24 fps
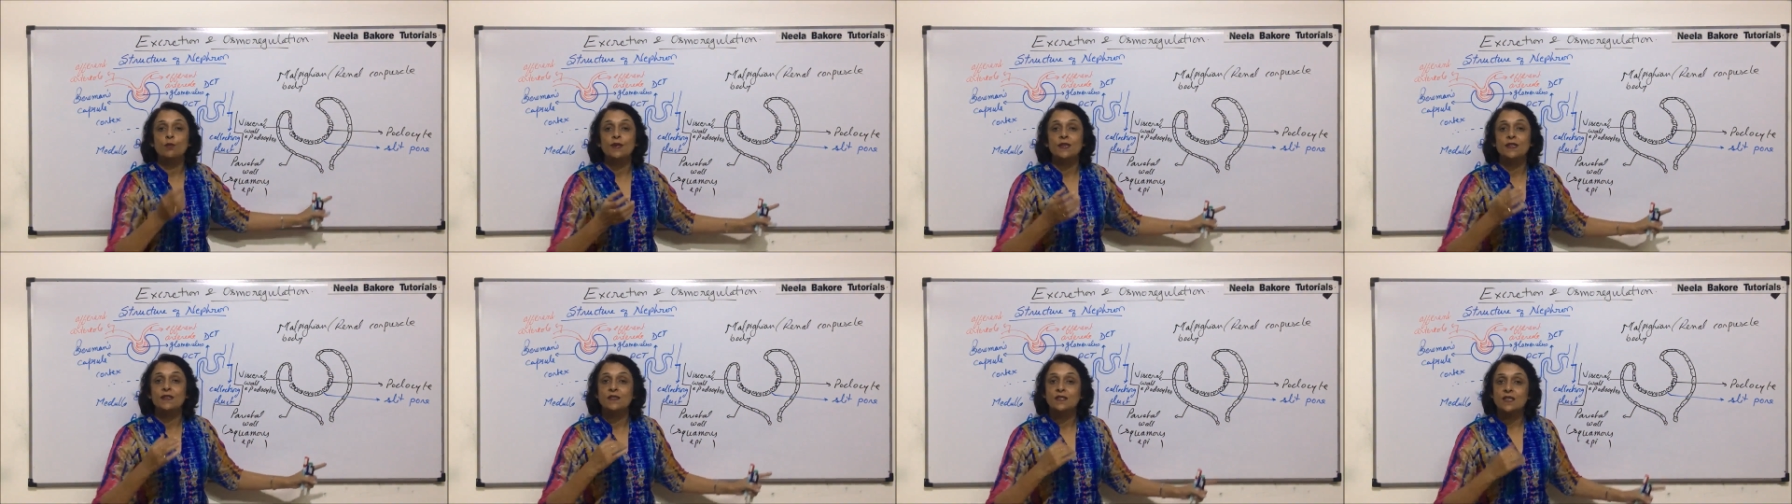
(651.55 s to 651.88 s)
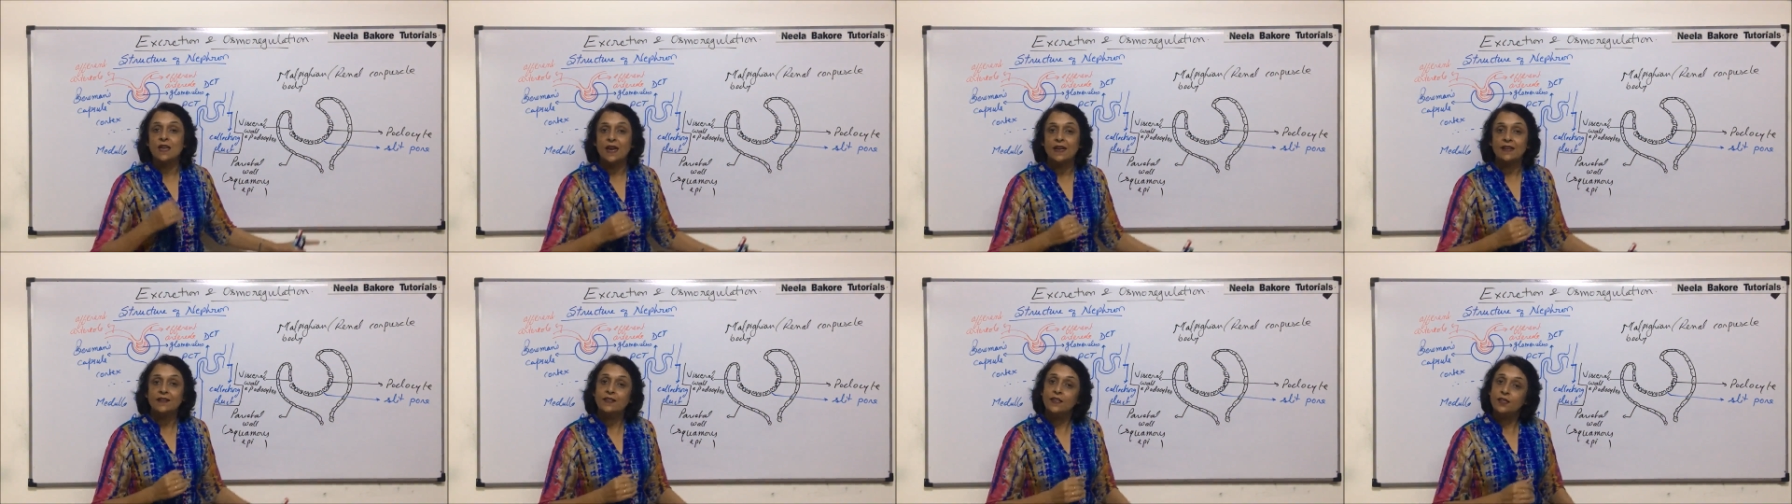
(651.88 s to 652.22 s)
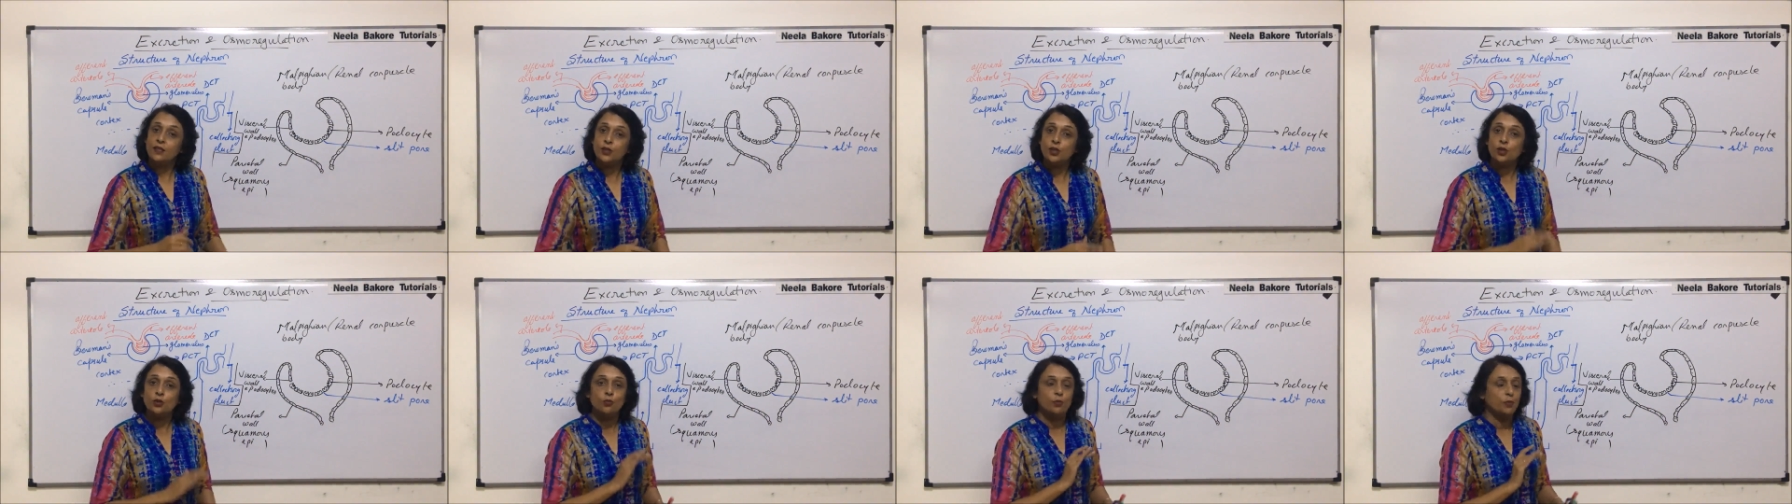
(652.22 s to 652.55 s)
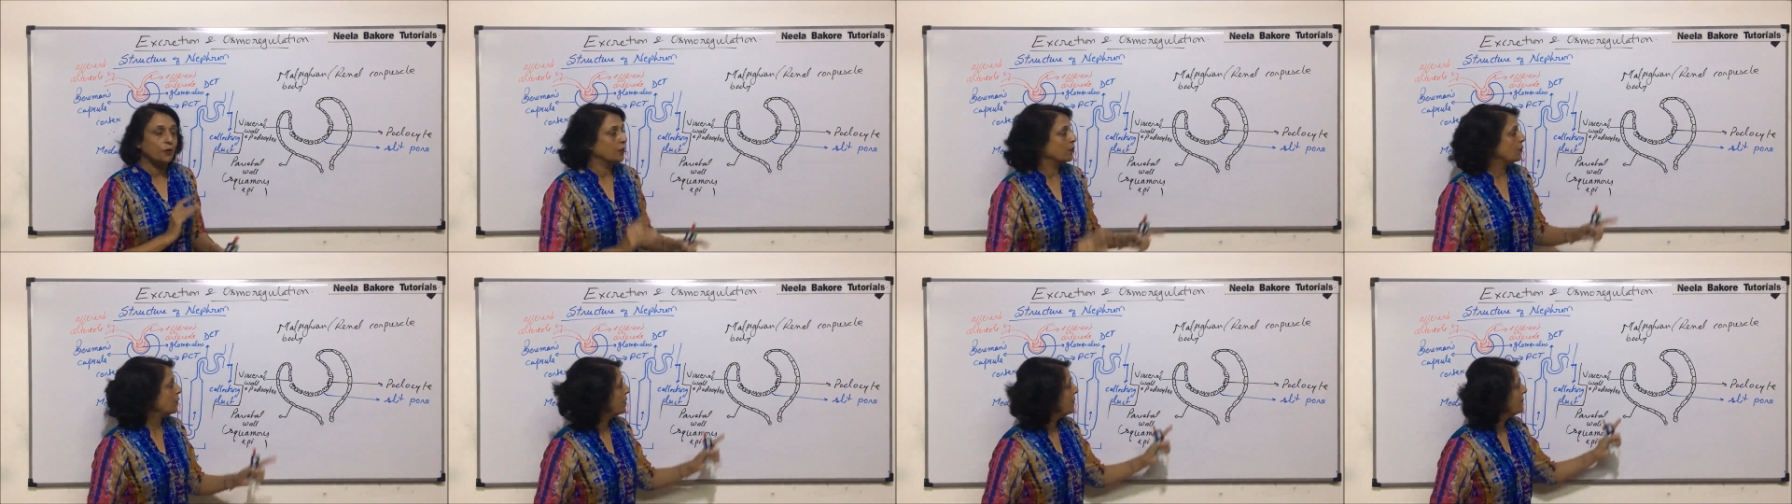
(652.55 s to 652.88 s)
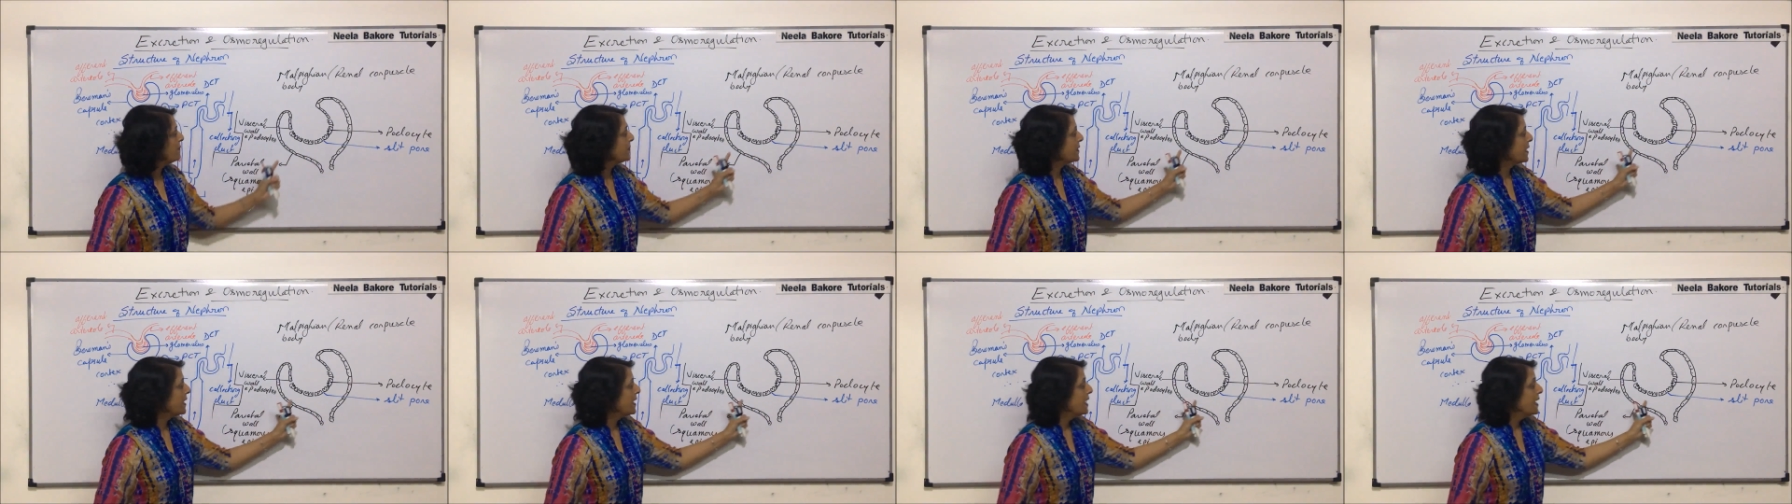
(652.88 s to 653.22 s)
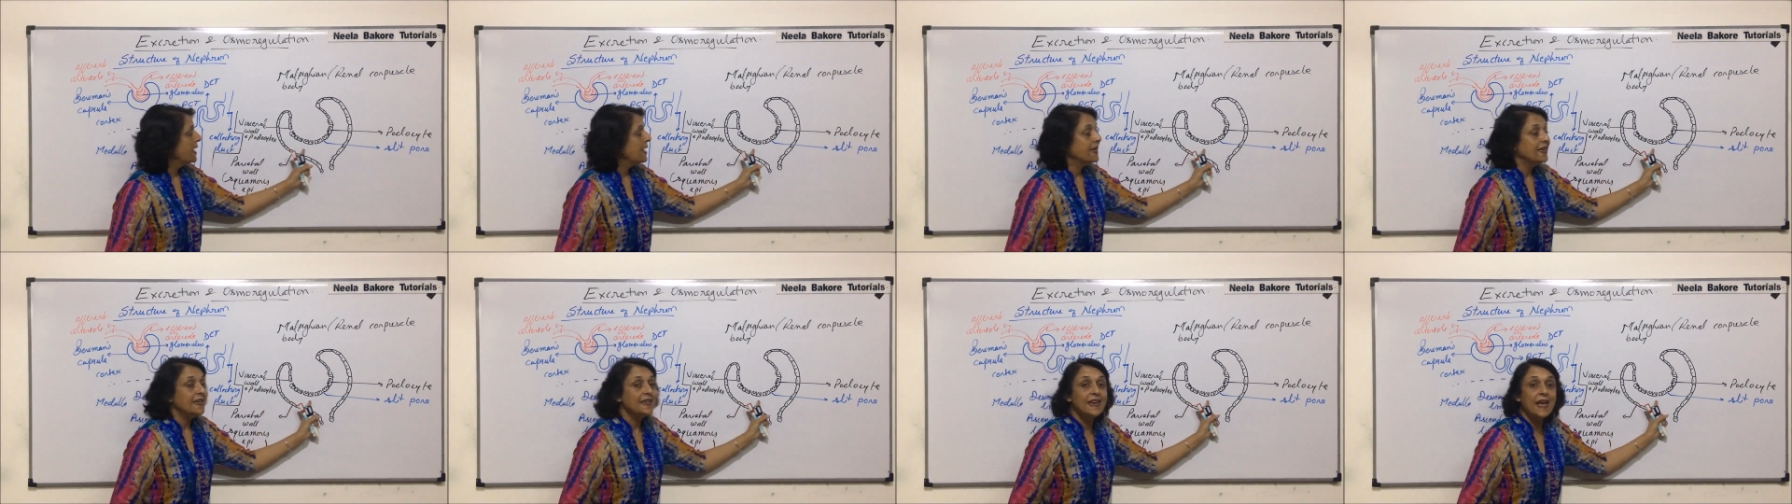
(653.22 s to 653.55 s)
be inside the tubule.
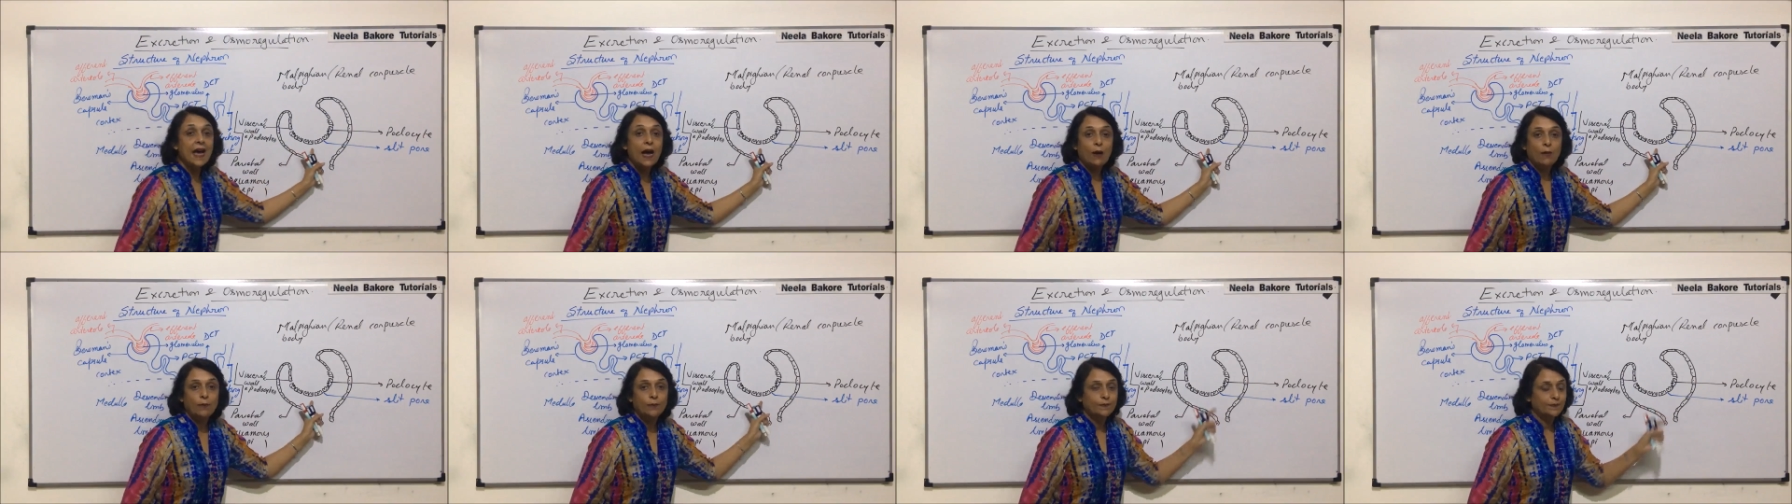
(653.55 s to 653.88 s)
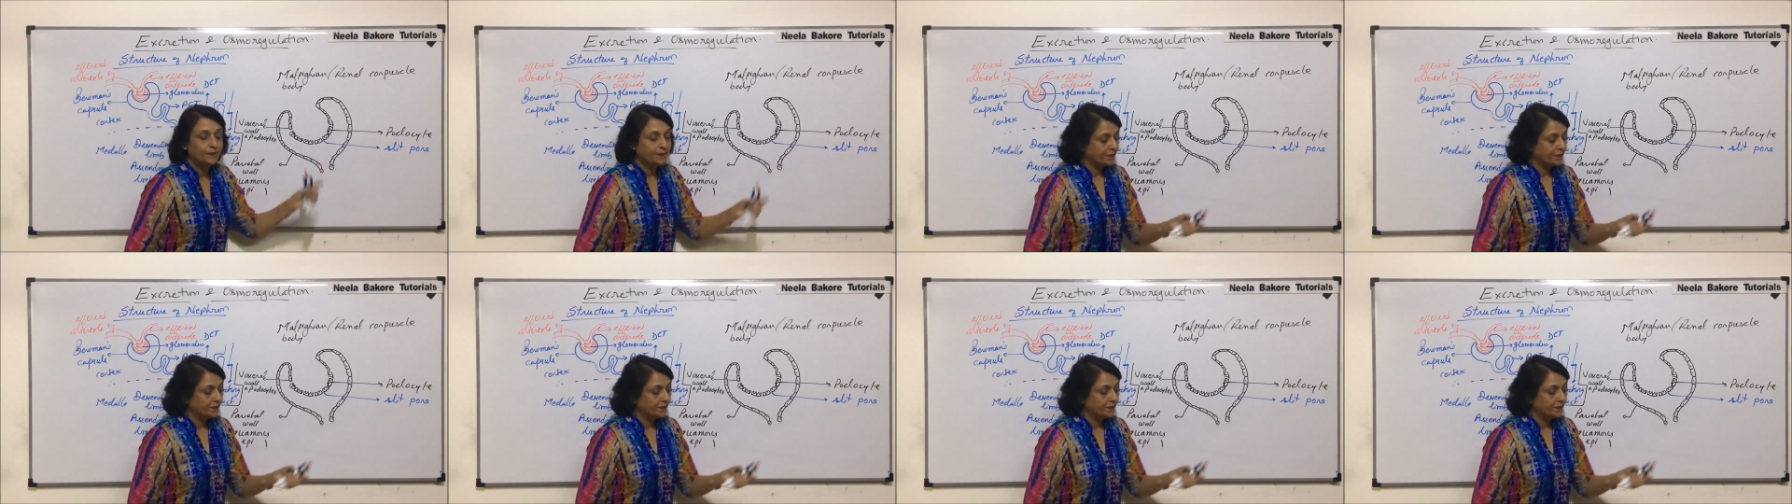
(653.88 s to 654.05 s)
Now,